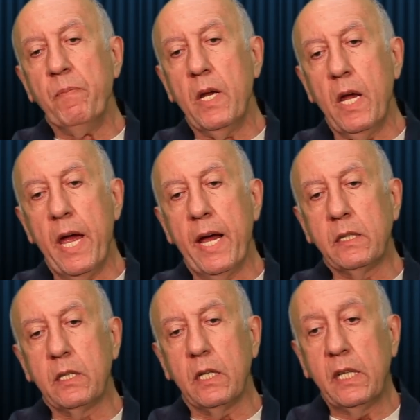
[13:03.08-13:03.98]

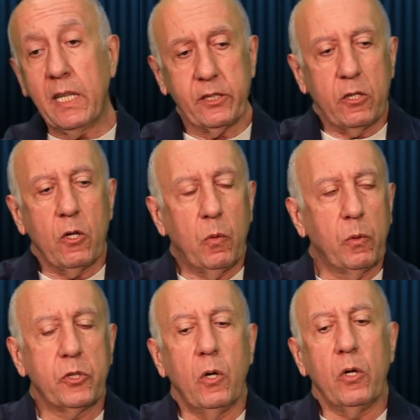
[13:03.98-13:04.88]
and he doesn't know
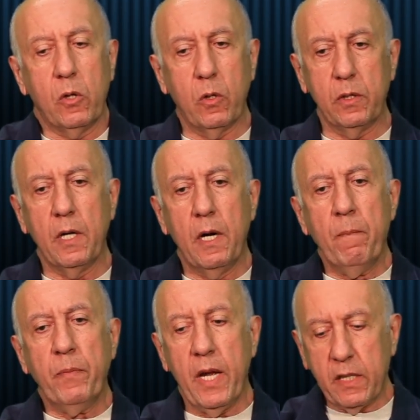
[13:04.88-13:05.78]
what's going on,
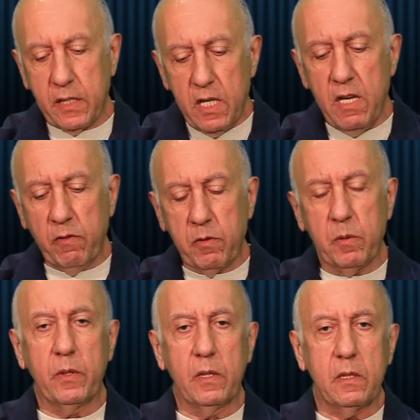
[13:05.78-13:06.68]
and if we
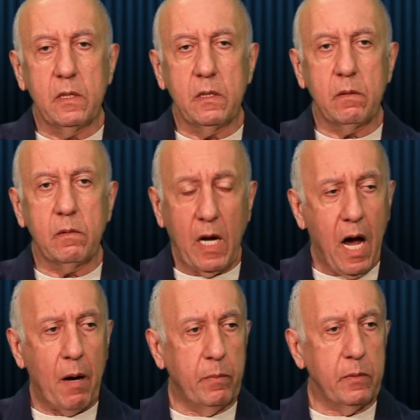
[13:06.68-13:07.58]
will
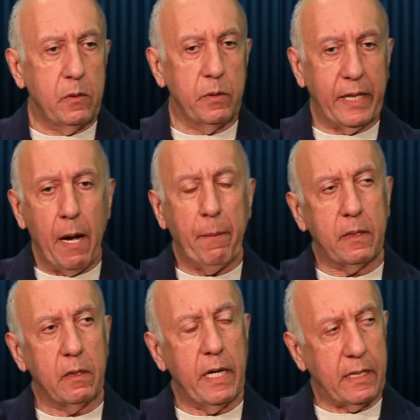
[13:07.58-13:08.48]
come to the
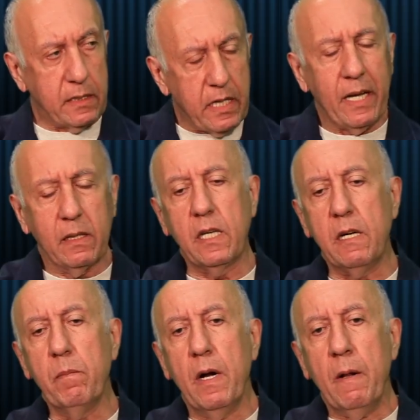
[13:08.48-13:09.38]
capital and tell
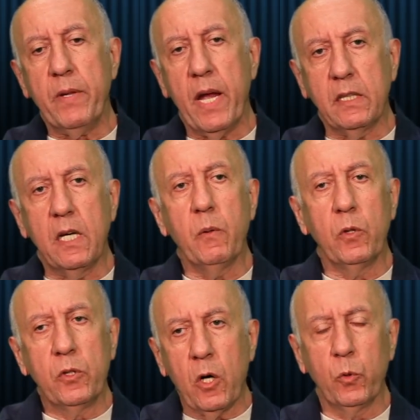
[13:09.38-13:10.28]
him, and he
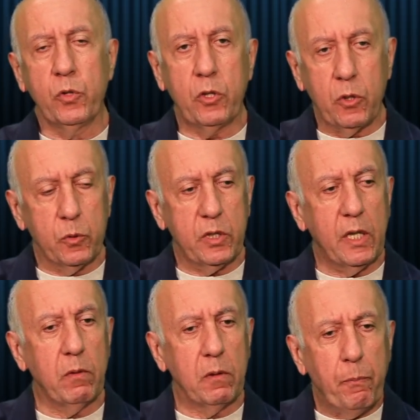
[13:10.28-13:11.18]
will know the truth, he
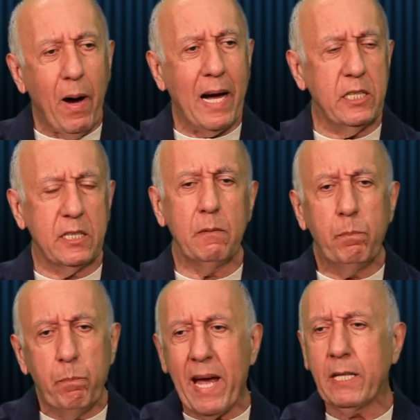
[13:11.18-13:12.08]
will punish the
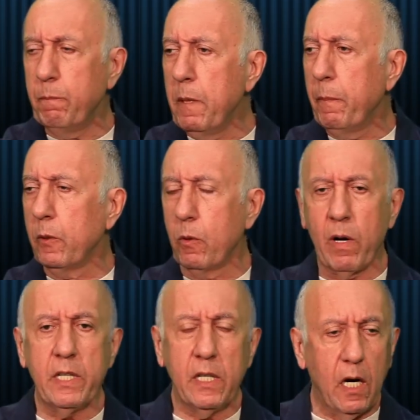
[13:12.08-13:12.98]
bad people who
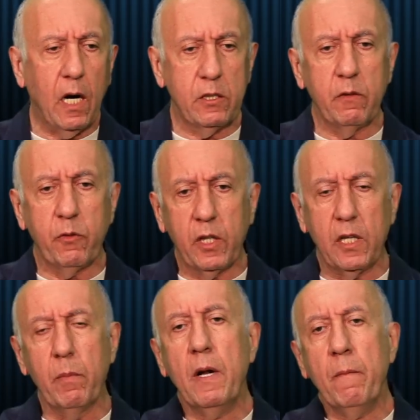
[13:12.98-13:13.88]
run in country for
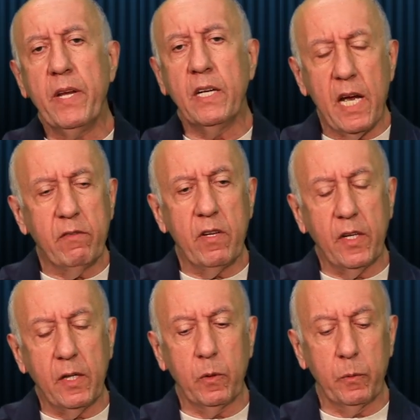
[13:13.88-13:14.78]
him, and
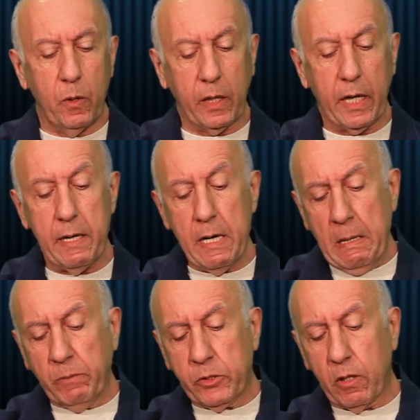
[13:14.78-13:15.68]
everything will be okay.
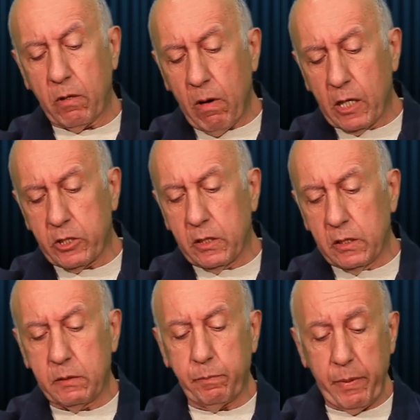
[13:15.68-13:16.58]
So
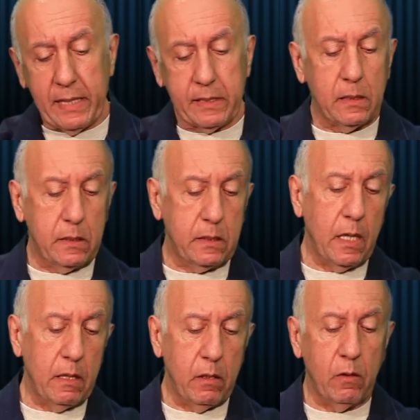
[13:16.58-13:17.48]
Russians, peasants,
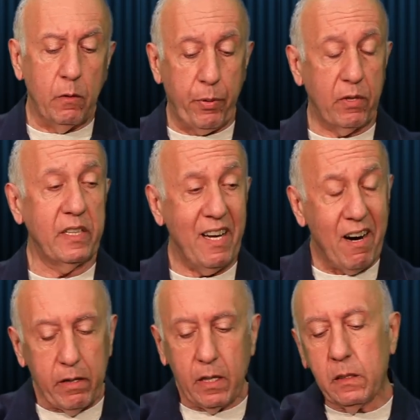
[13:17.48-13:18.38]
and you know,
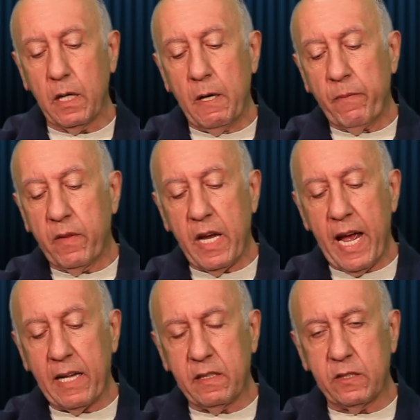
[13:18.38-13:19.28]
proletariat, they
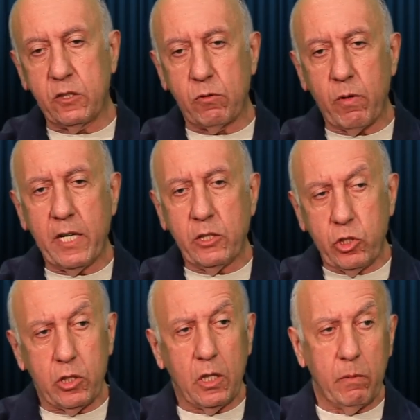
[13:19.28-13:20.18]
had this
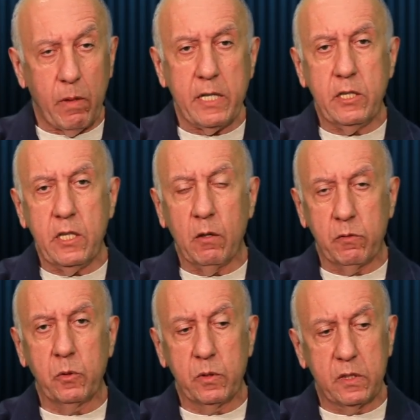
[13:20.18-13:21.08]
strange idea of
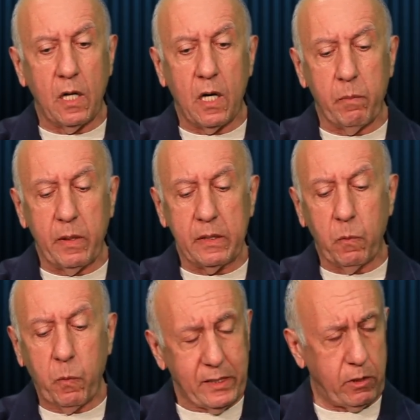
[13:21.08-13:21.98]
good Tsar, but
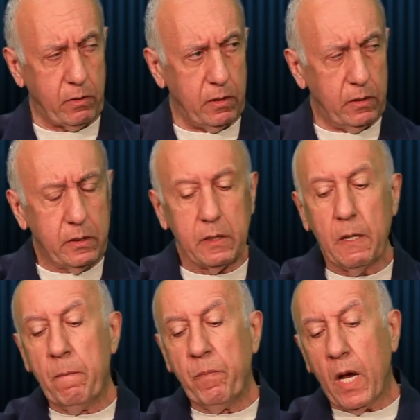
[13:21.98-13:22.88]
Westerners,
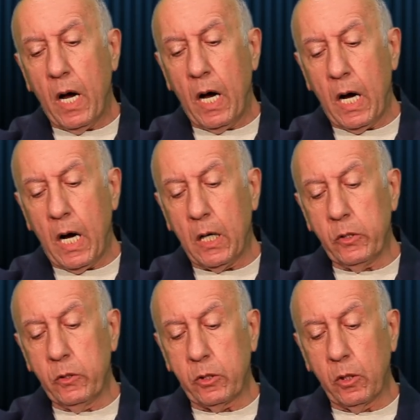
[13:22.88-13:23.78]

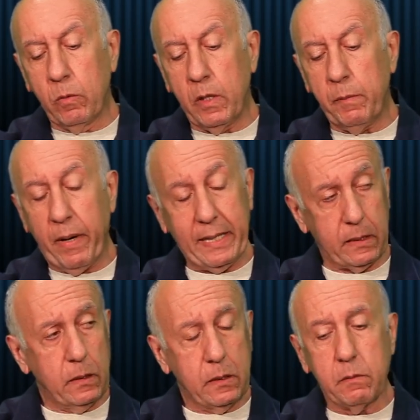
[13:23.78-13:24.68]
not only
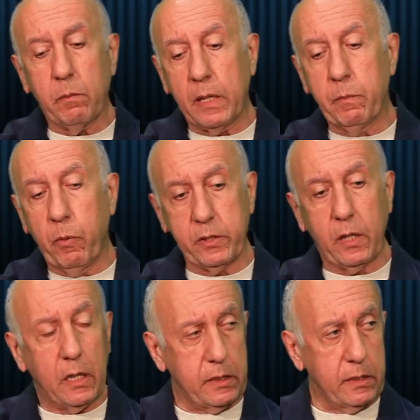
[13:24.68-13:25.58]
peasants, but both
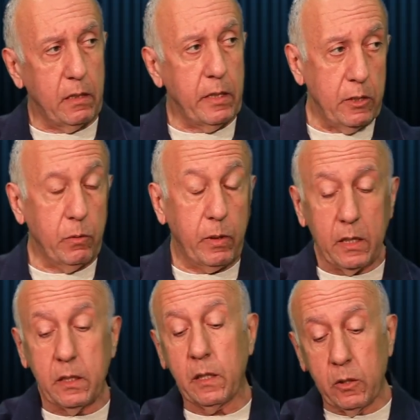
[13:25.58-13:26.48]
classes,
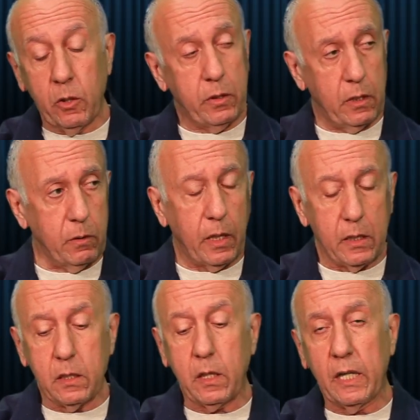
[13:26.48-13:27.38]
educated and not
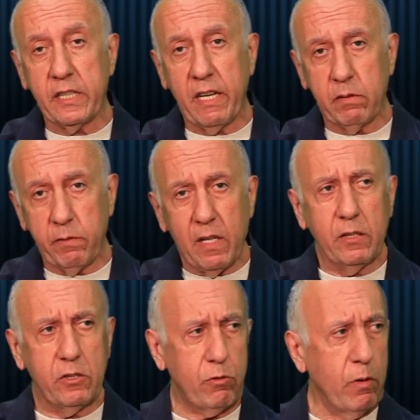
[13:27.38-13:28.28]
educated class, have a very
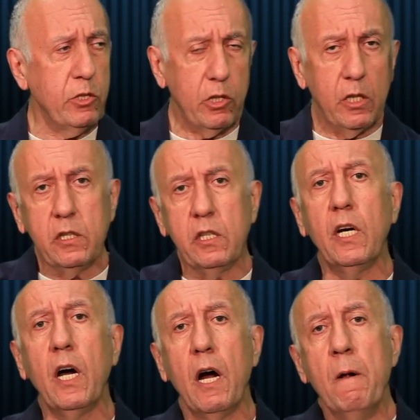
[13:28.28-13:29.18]
strange
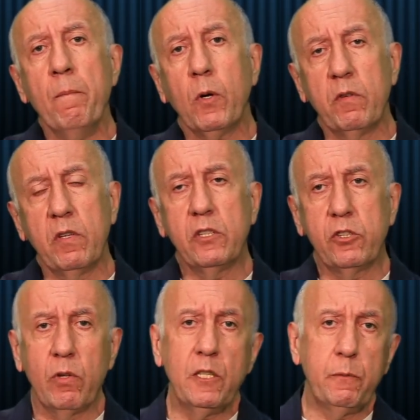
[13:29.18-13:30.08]
idea, a very
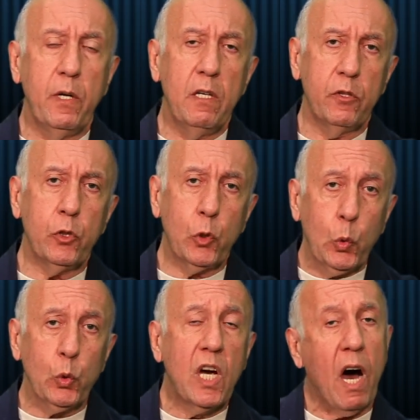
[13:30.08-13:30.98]
strange belief in the
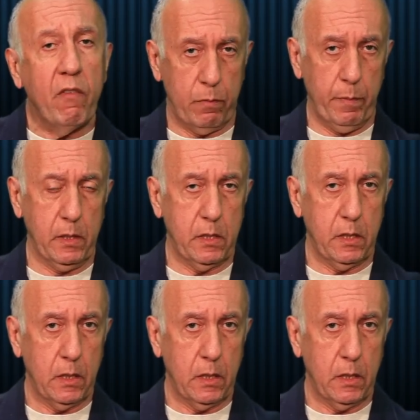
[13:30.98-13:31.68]
good government.